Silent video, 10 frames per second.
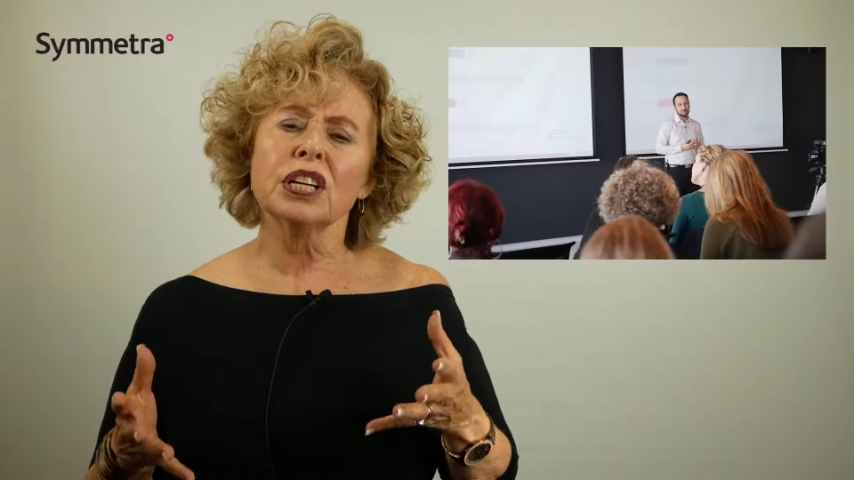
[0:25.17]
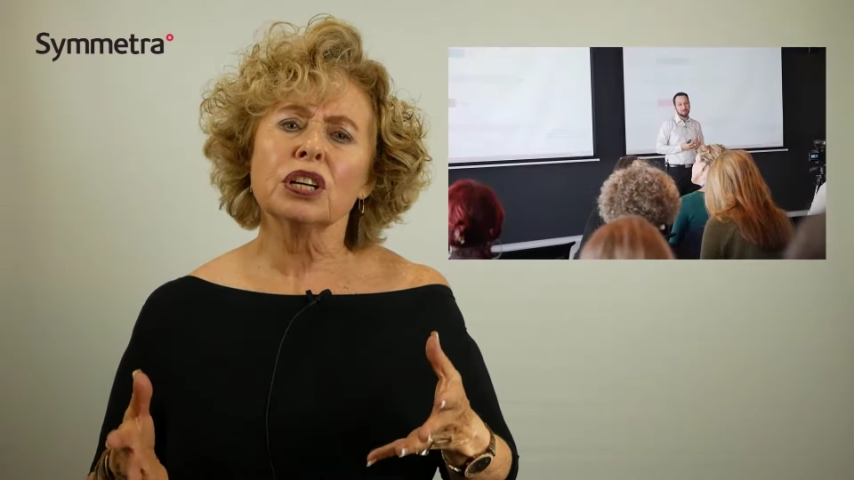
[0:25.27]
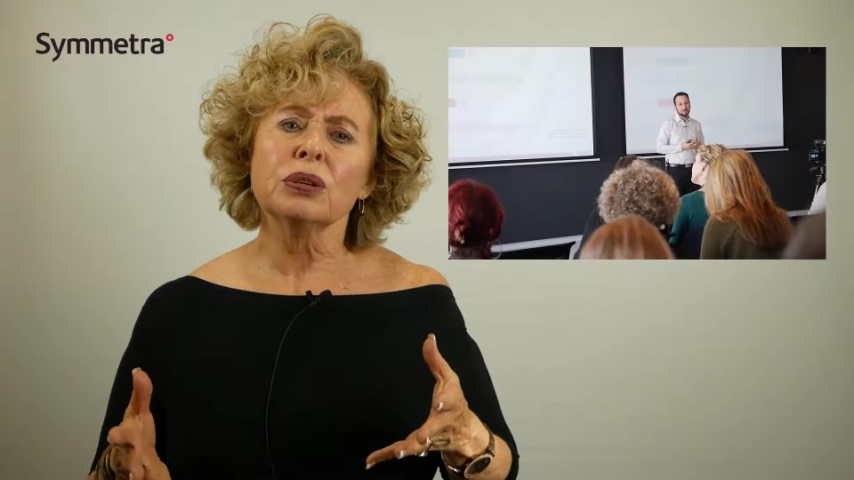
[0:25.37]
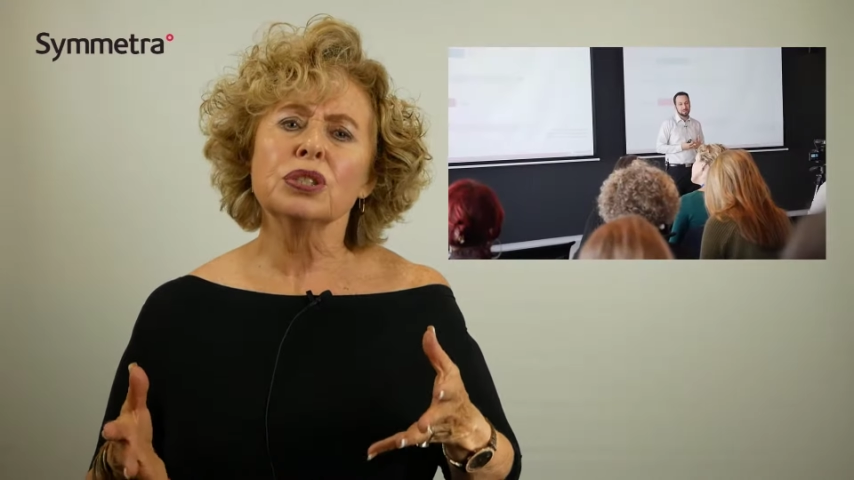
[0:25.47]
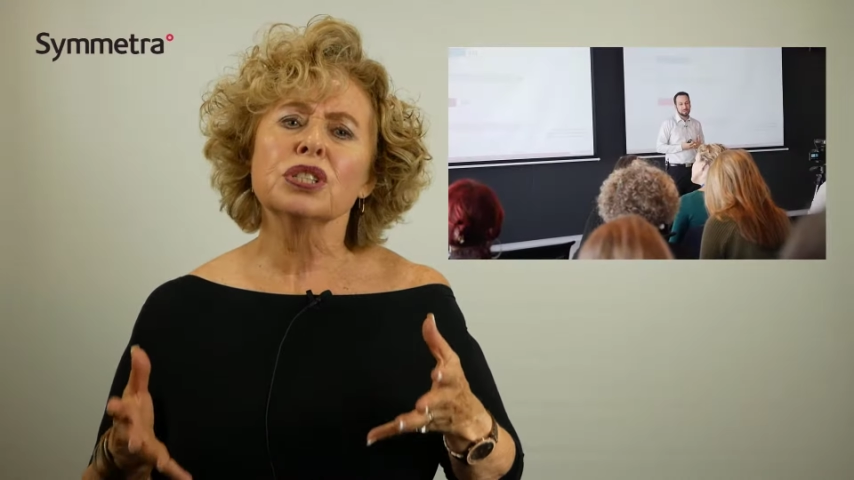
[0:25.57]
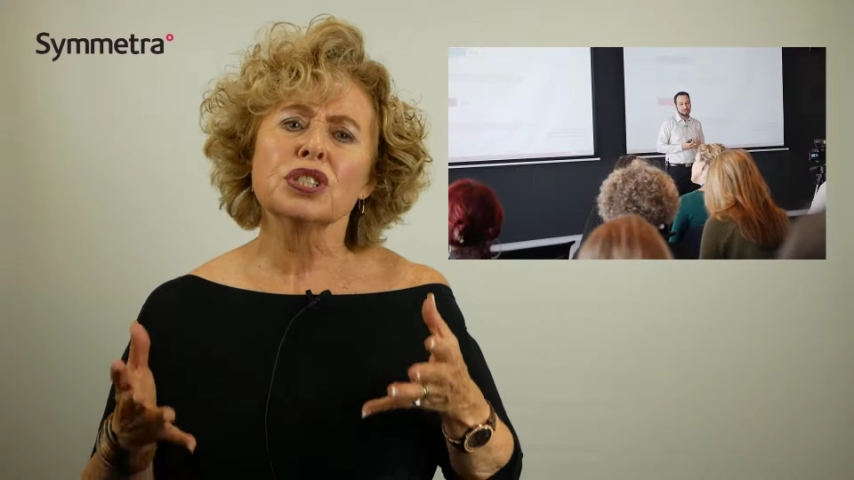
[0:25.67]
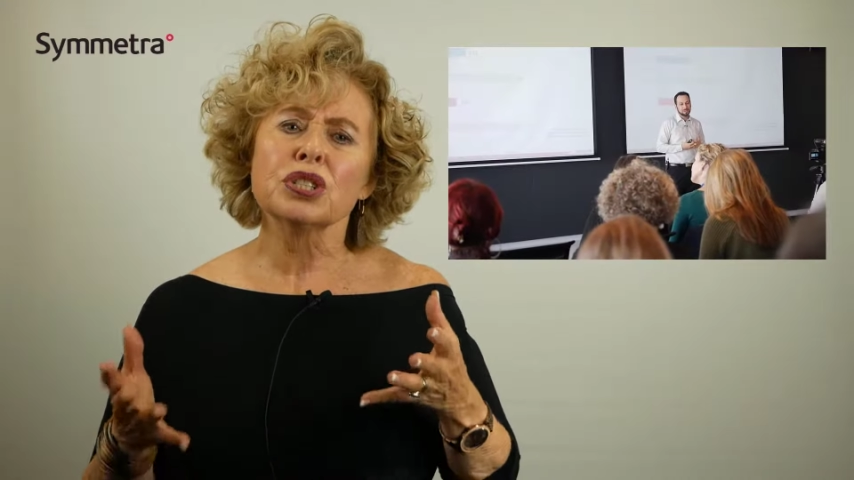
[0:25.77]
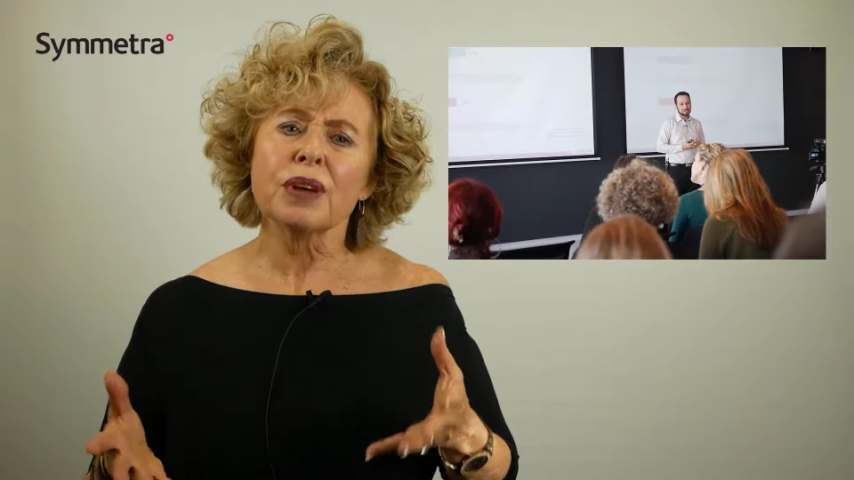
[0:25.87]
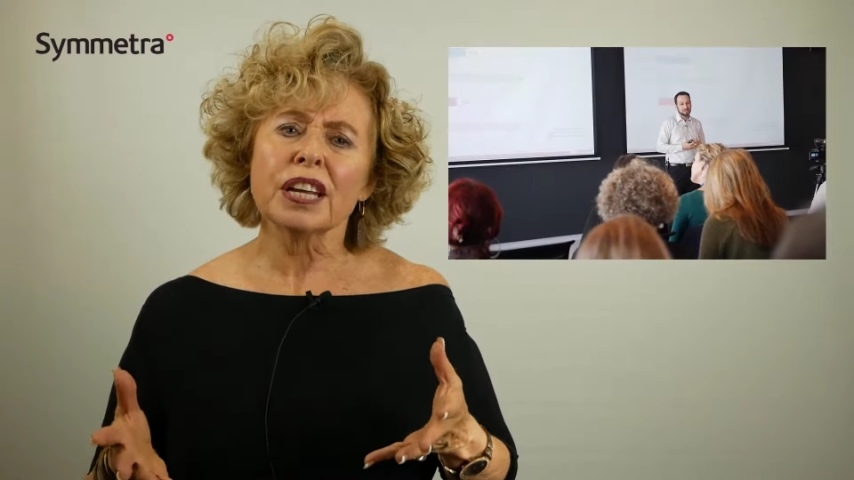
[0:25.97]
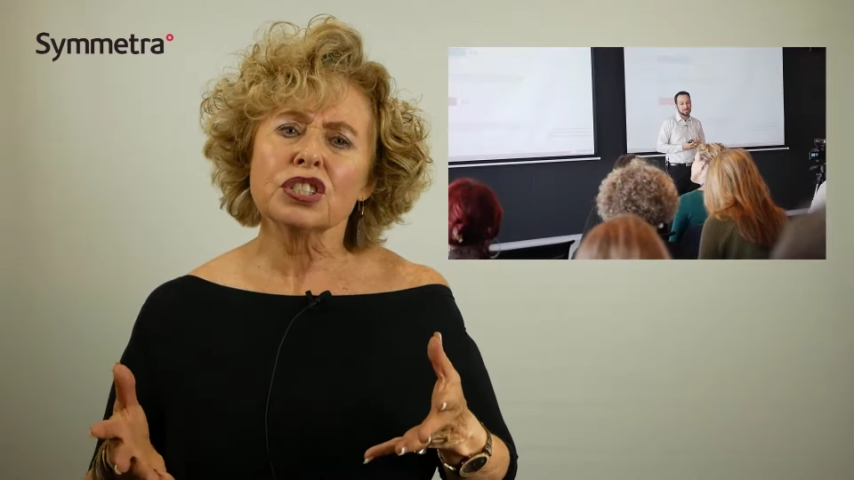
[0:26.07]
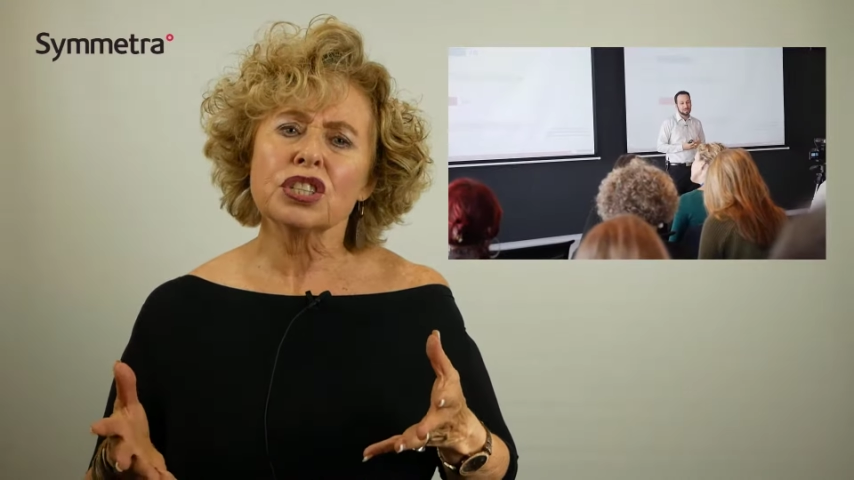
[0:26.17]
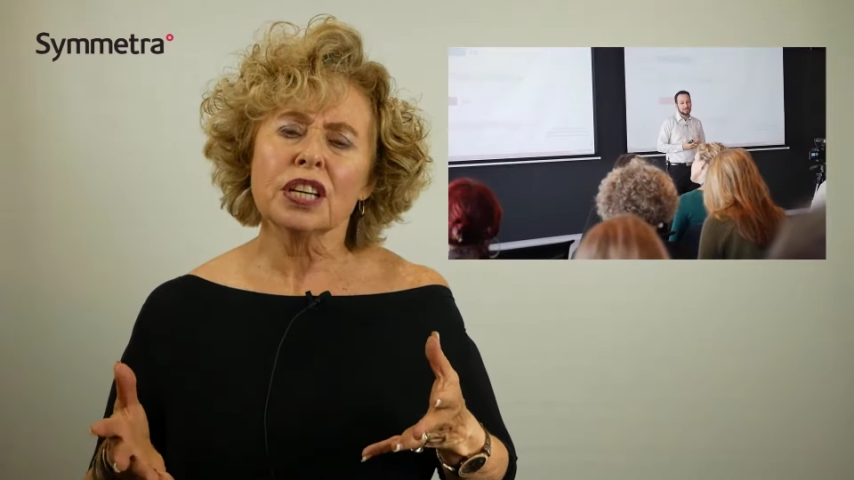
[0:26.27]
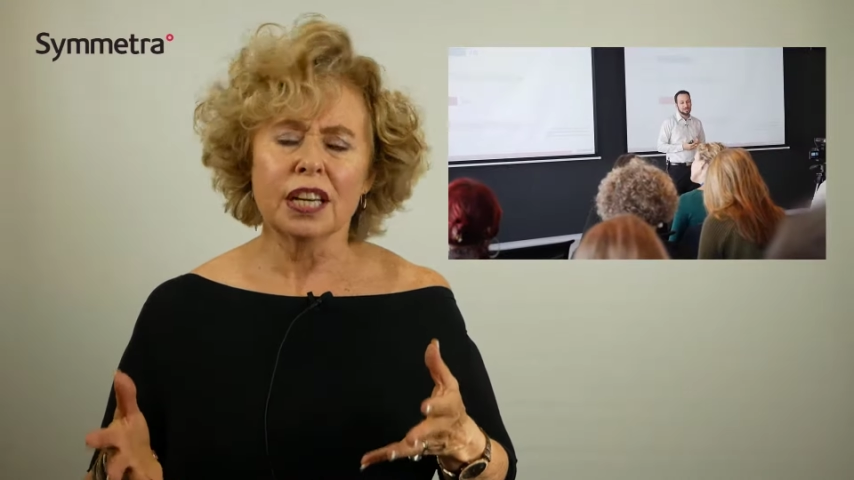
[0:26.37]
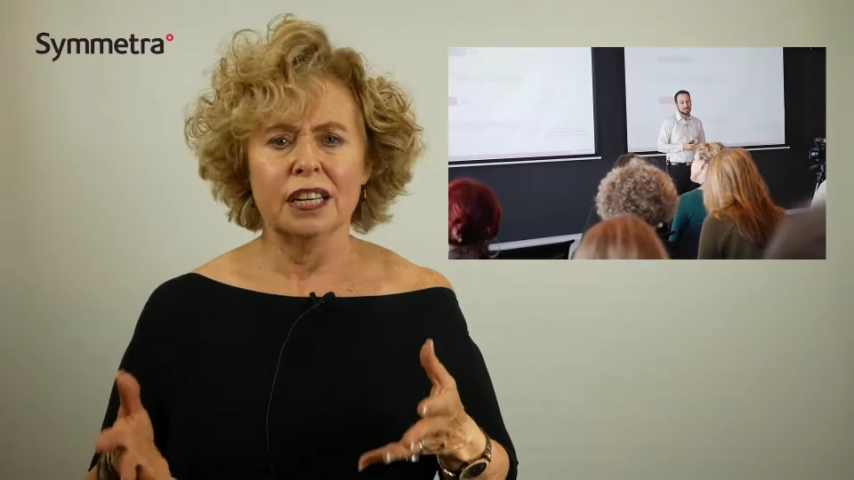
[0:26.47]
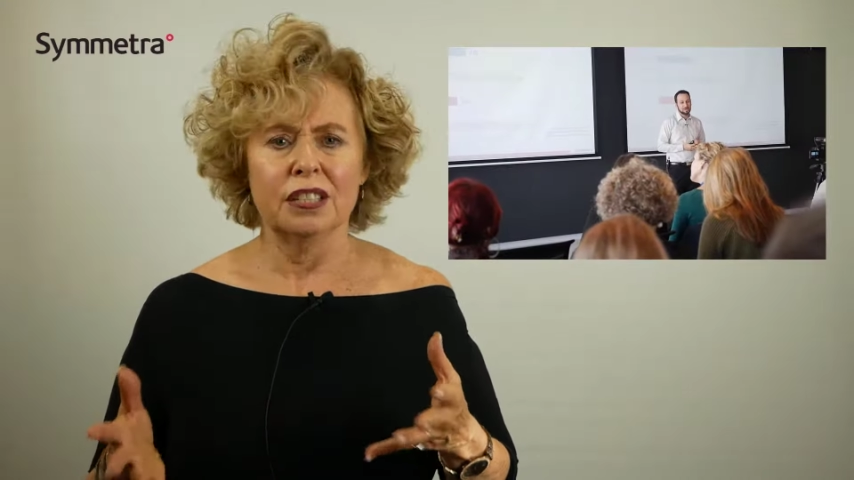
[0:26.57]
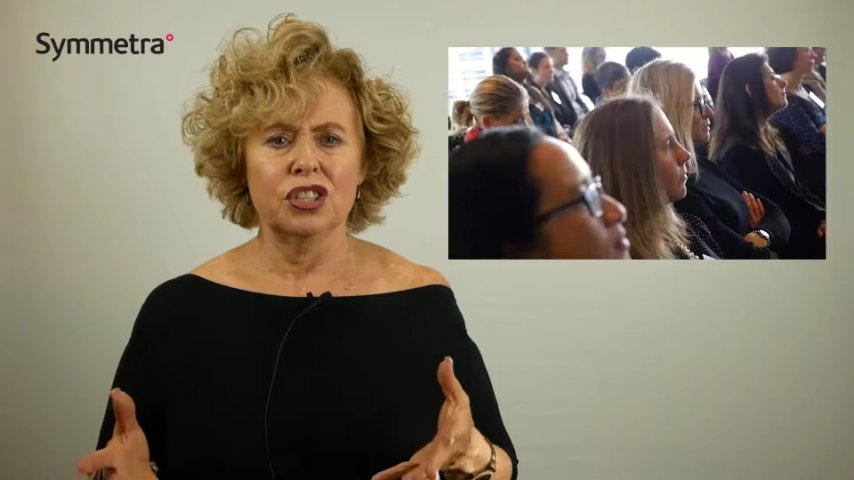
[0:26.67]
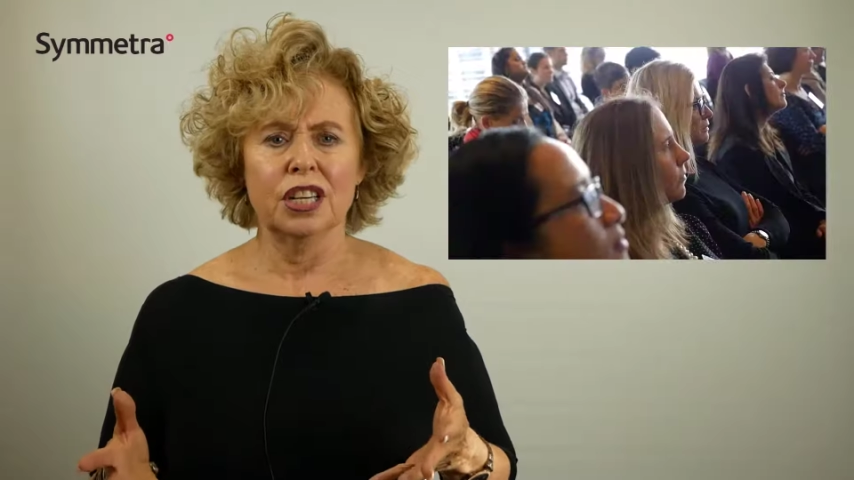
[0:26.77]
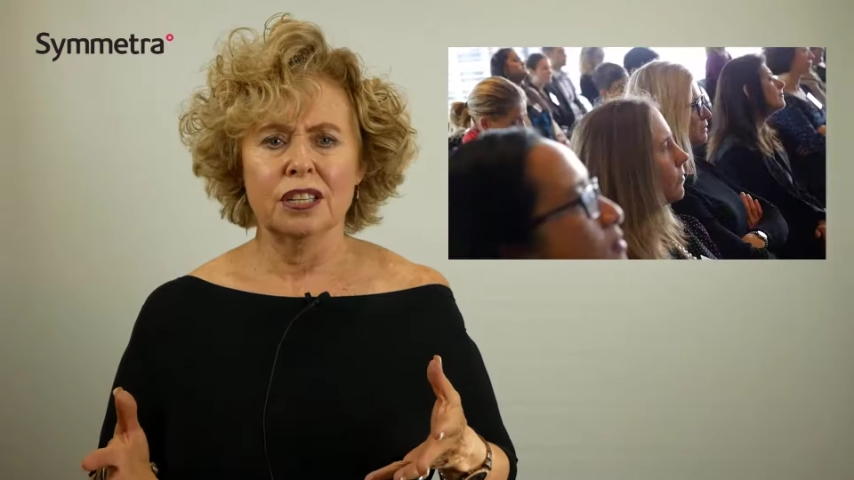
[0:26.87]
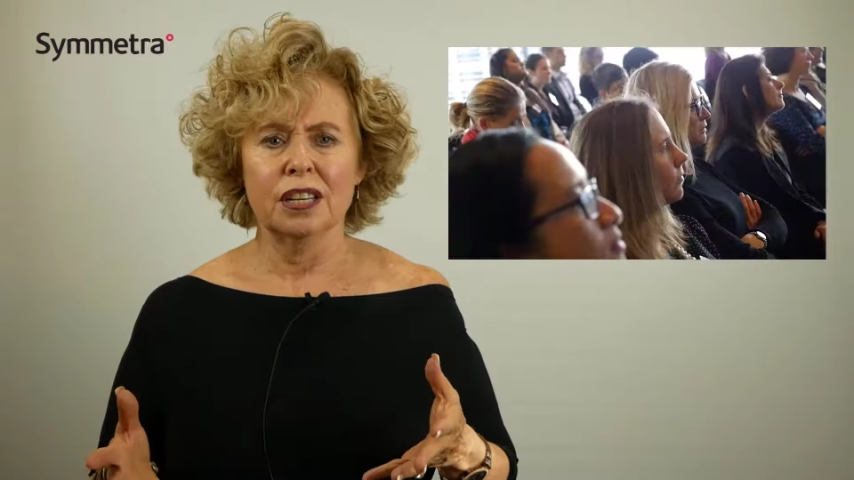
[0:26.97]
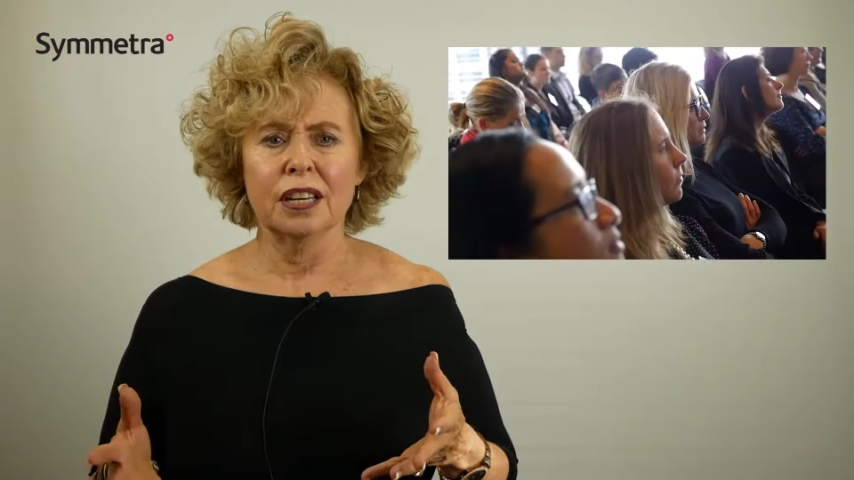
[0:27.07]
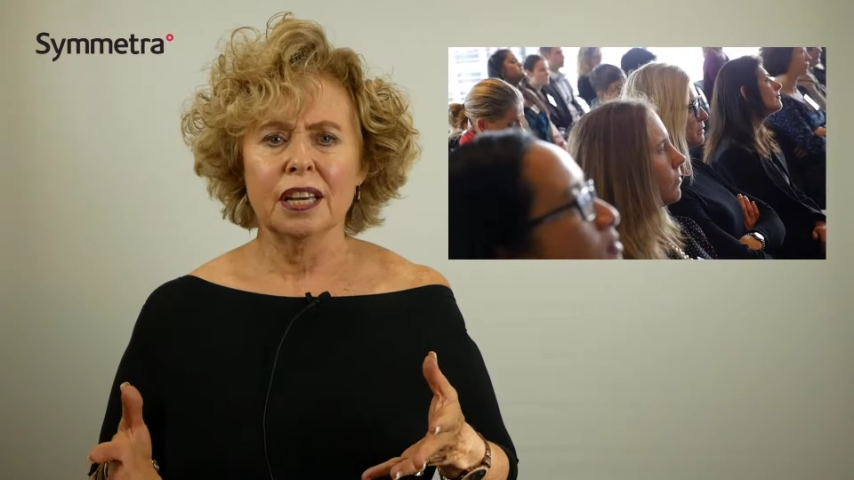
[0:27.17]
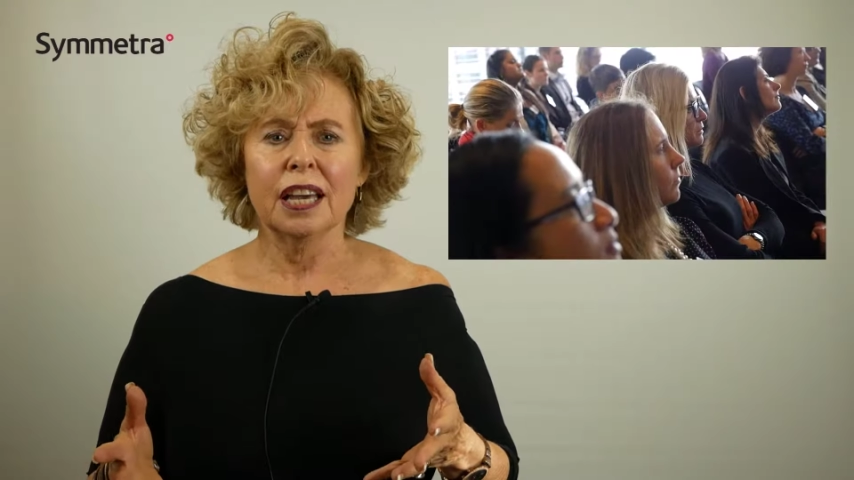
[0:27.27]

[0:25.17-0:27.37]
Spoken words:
inclusion strategy and agenda,